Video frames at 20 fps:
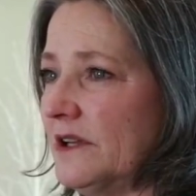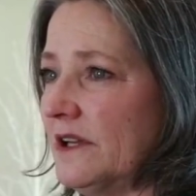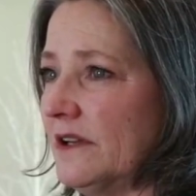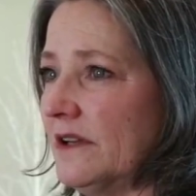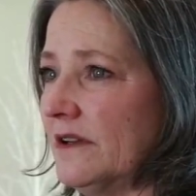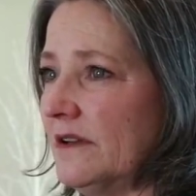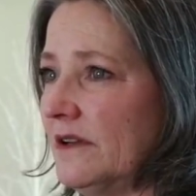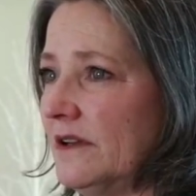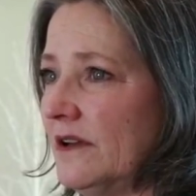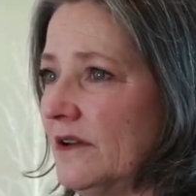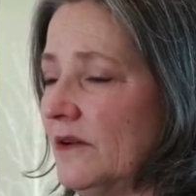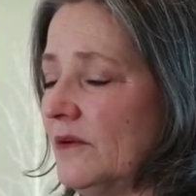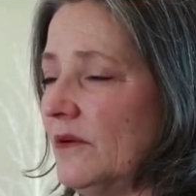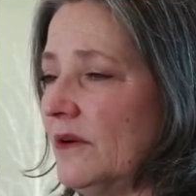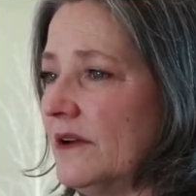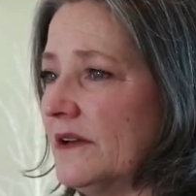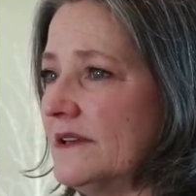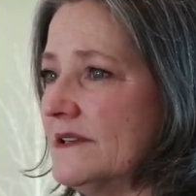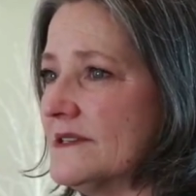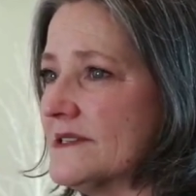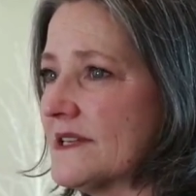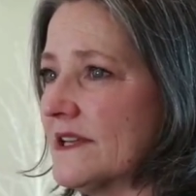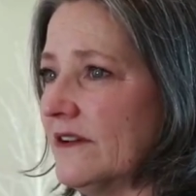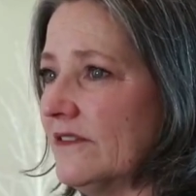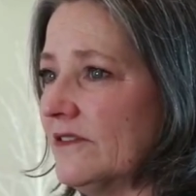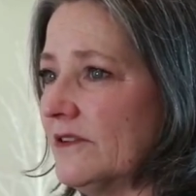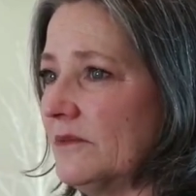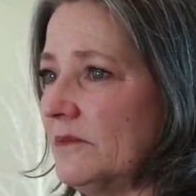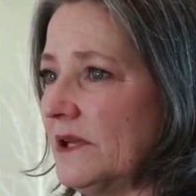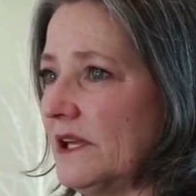me, what he's
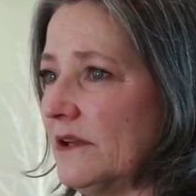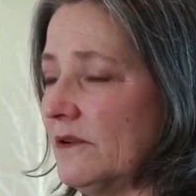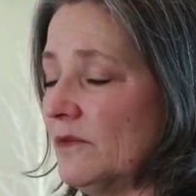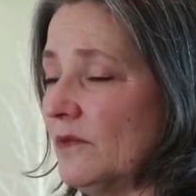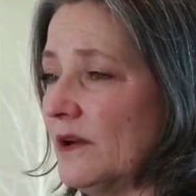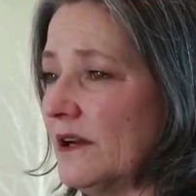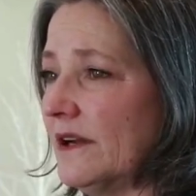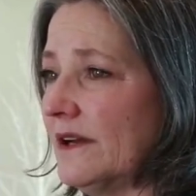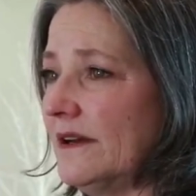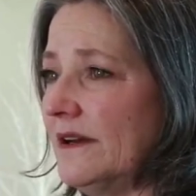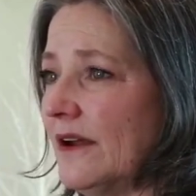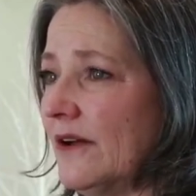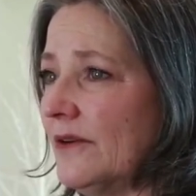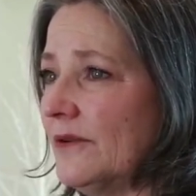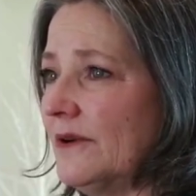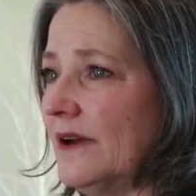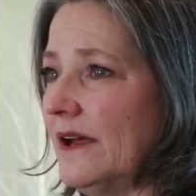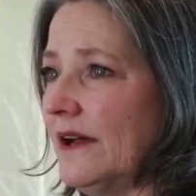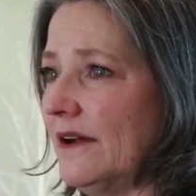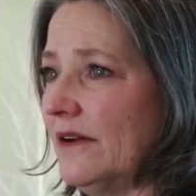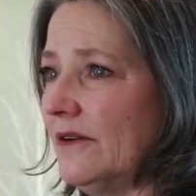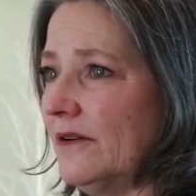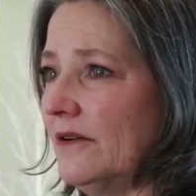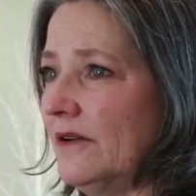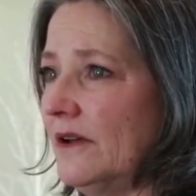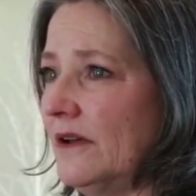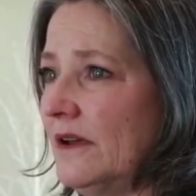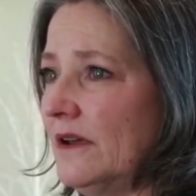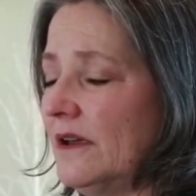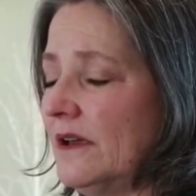given me, and what I know now?
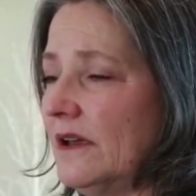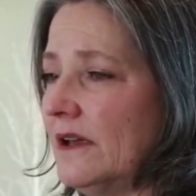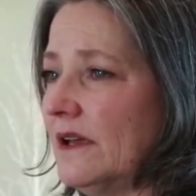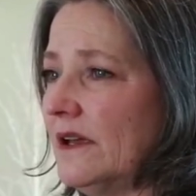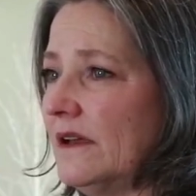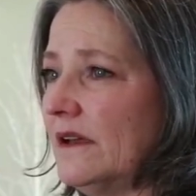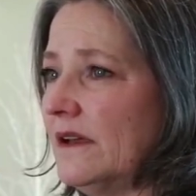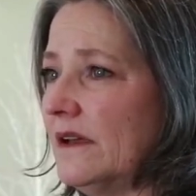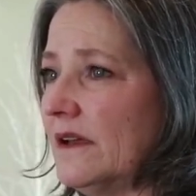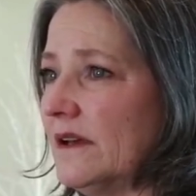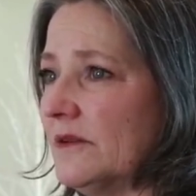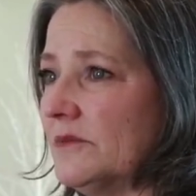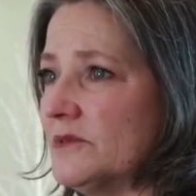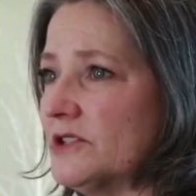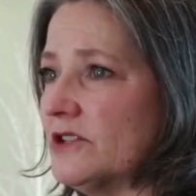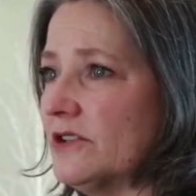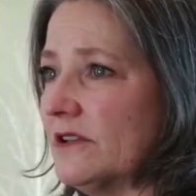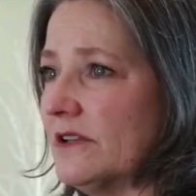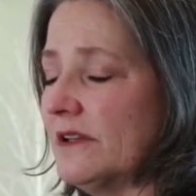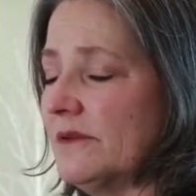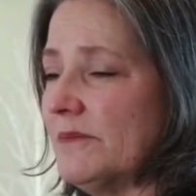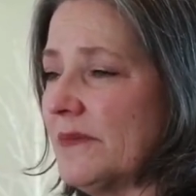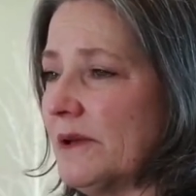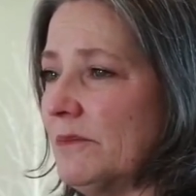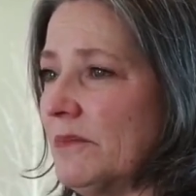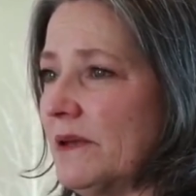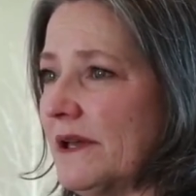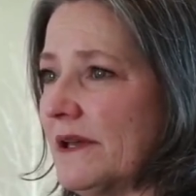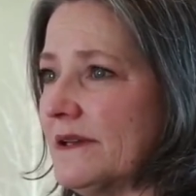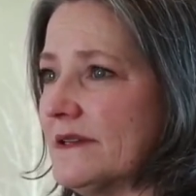And I'm sure that my
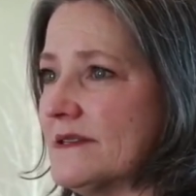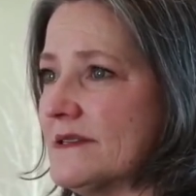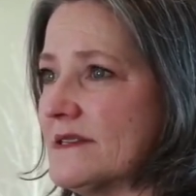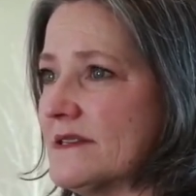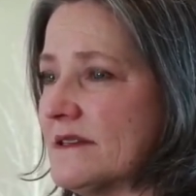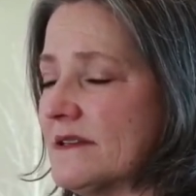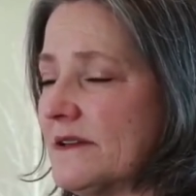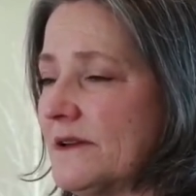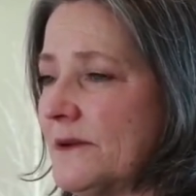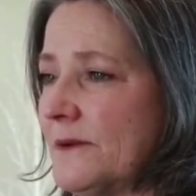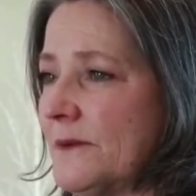best